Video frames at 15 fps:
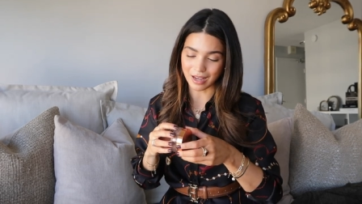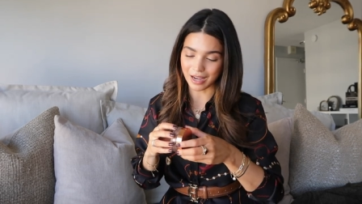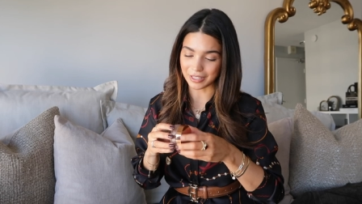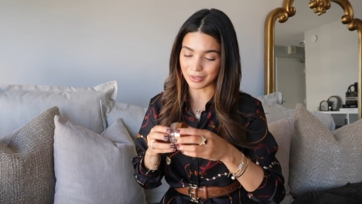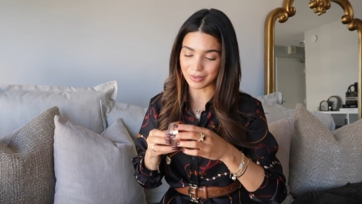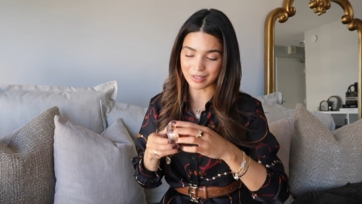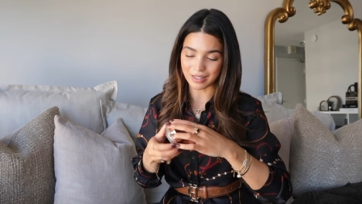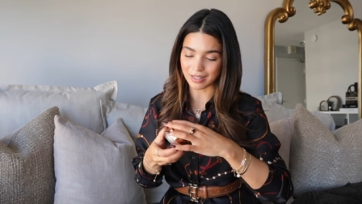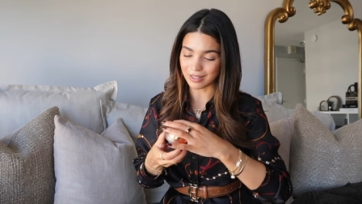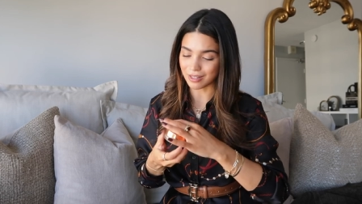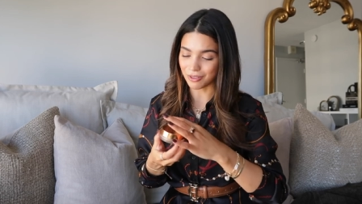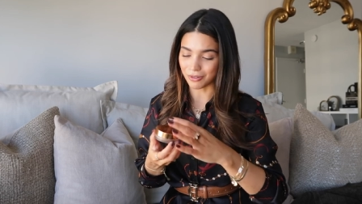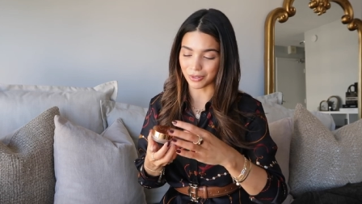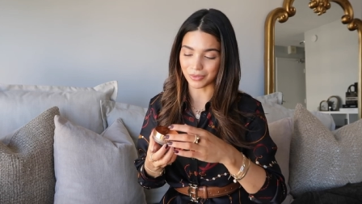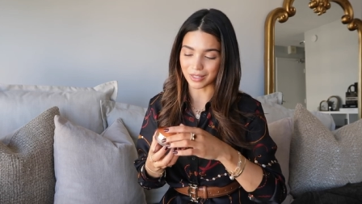I used
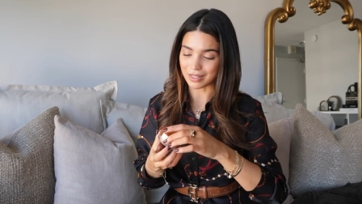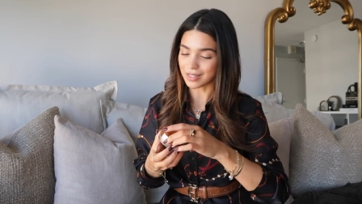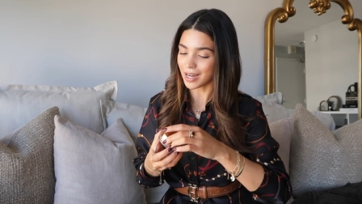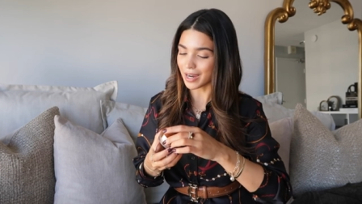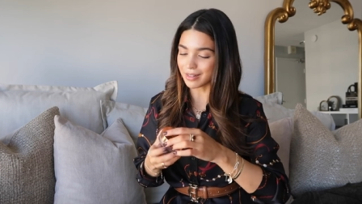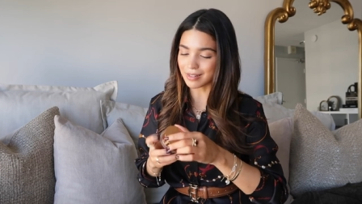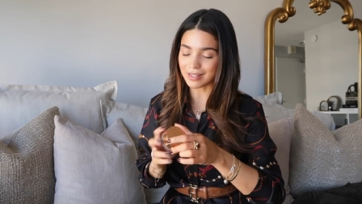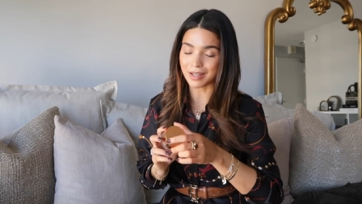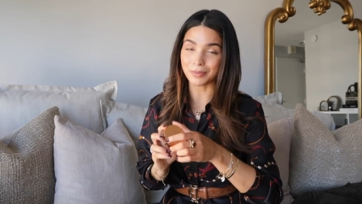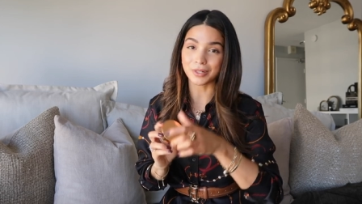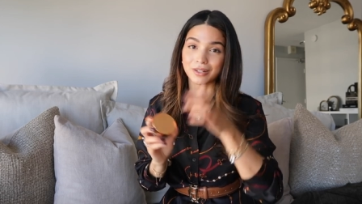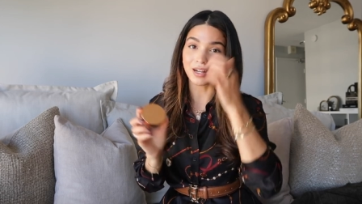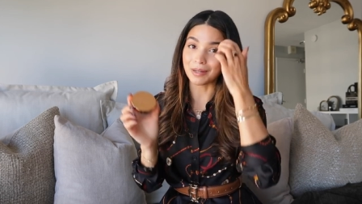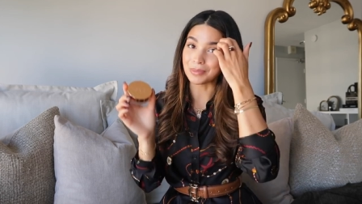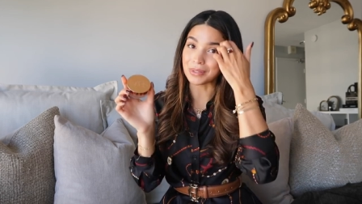it throughout the entire
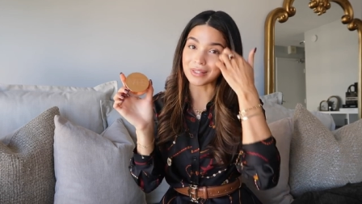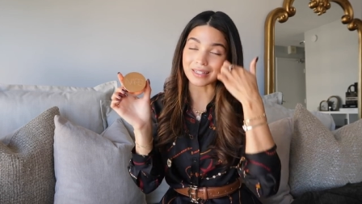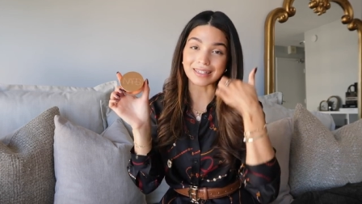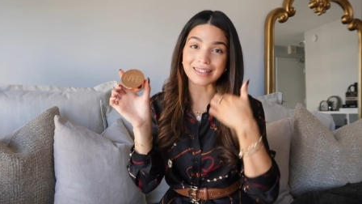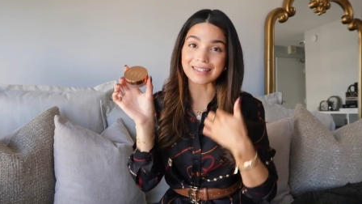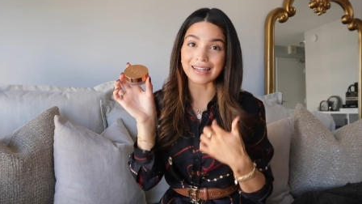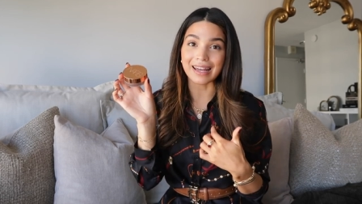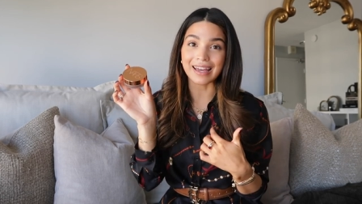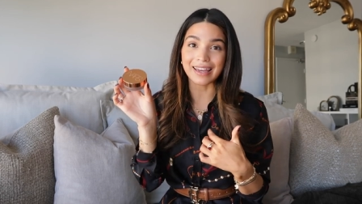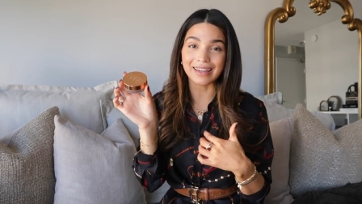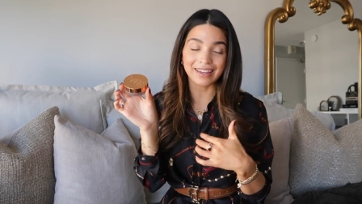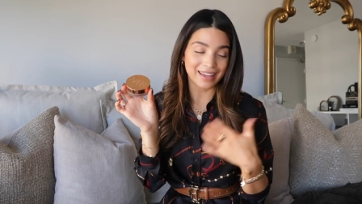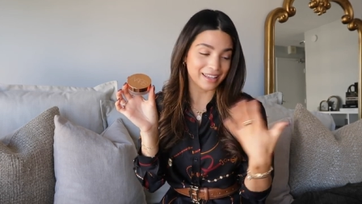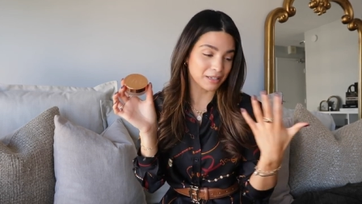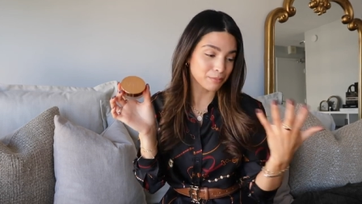summer. I'm using it
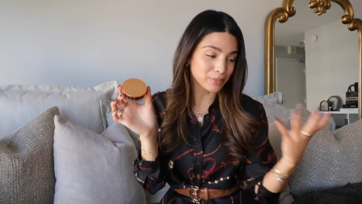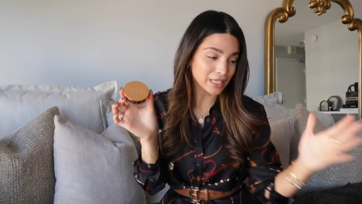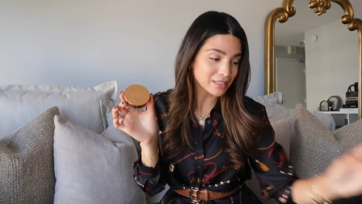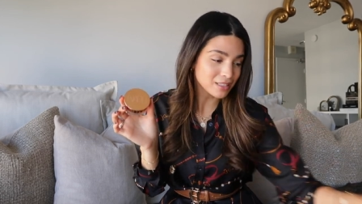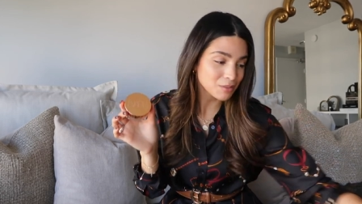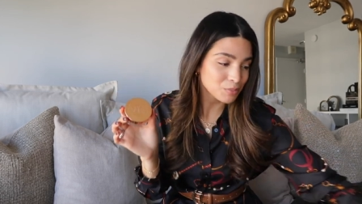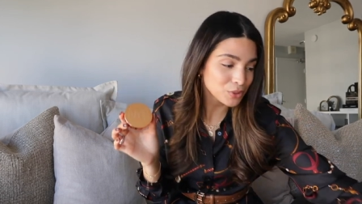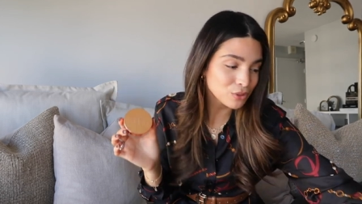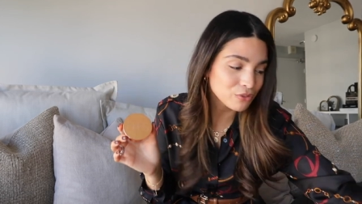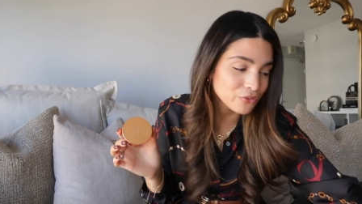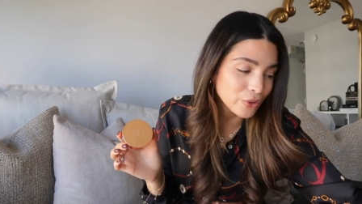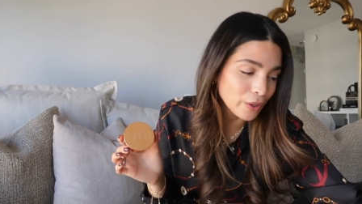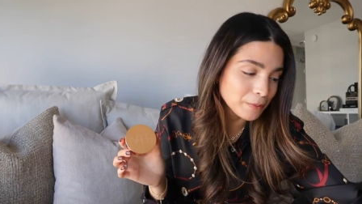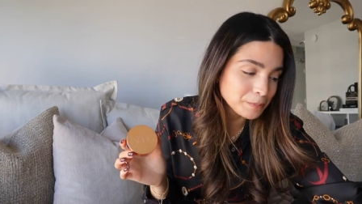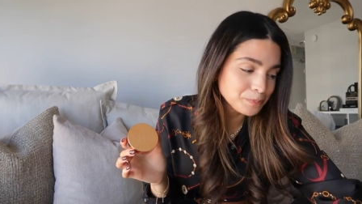today, and it blended
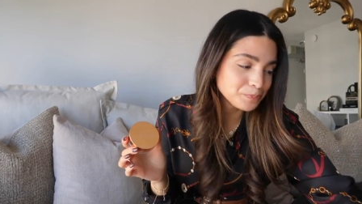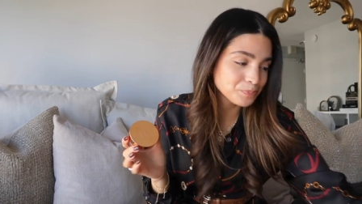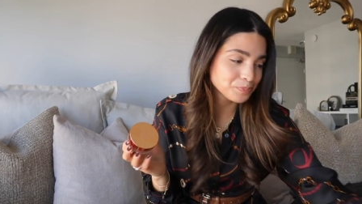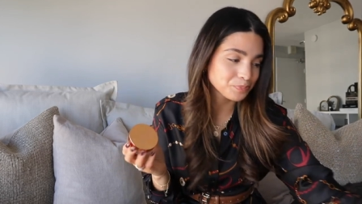beautiful